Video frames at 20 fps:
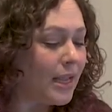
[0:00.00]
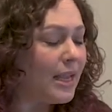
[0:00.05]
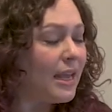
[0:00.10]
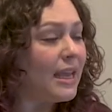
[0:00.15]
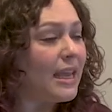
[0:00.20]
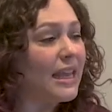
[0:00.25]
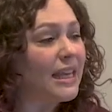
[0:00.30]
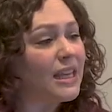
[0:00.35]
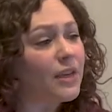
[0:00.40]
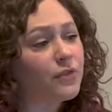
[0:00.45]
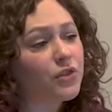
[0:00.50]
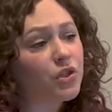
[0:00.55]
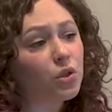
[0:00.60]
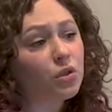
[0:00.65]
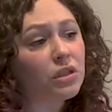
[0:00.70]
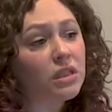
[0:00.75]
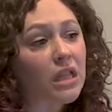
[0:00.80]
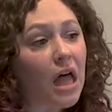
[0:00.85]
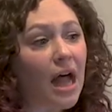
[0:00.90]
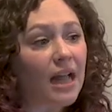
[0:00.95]
It gives
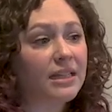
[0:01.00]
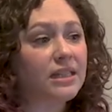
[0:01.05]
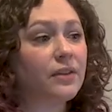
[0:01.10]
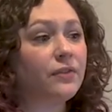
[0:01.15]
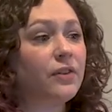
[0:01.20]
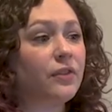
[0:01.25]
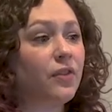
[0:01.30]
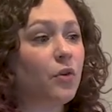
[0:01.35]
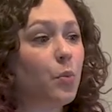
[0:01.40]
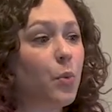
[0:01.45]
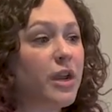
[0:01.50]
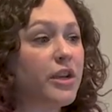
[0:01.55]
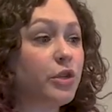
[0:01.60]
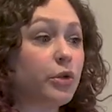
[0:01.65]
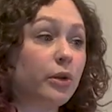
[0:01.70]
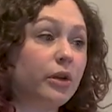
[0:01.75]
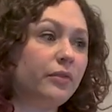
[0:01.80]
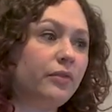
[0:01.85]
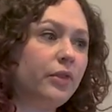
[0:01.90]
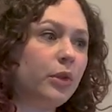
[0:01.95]
you lots of different ways you
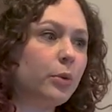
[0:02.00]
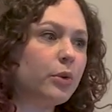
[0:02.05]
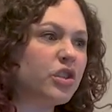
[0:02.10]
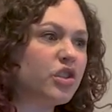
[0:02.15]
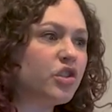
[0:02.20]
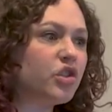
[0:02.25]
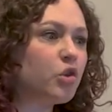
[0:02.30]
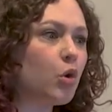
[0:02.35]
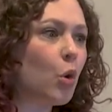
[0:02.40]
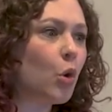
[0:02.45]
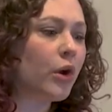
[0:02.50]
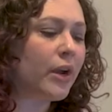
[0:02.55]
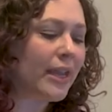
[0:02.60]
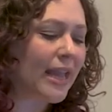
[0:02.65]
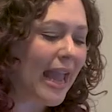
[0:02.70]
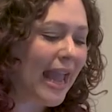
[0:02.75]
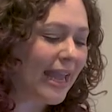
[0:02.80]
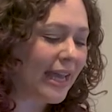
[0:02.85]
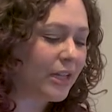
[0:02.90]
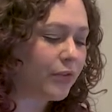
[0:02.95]
can view a story
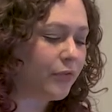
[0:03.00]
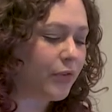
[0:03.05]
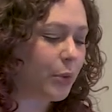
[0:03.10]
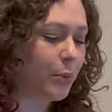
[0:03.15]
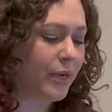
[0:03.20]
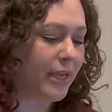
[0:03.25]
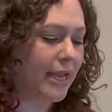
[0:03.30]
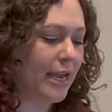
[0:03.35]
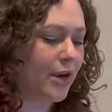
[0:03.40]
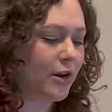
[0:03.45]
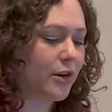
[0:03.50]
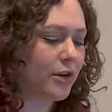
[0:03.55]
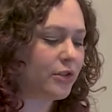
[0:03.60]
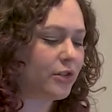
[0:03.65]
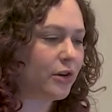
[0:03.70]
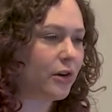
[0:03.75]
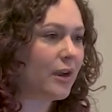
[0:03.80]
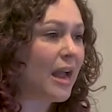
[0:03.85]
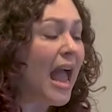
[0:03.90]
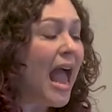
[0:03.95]
and view a
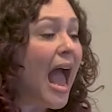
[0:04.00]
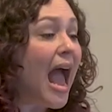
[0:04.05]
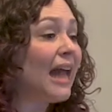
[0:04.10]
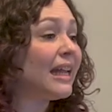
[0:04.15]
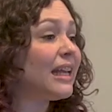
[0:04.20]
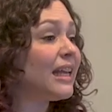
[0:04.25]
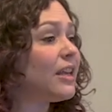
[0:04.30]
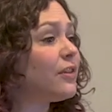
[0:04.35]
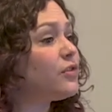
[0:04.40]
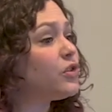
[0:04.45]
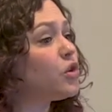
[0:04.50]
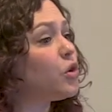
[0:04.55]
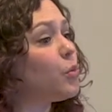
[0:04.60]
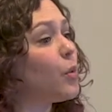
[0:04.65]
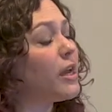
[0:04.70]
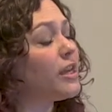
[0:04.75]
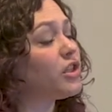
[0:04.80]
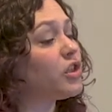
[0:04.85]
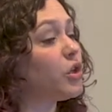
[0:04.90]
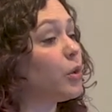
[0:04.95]
character. And it gives you a way
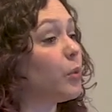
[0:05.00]
to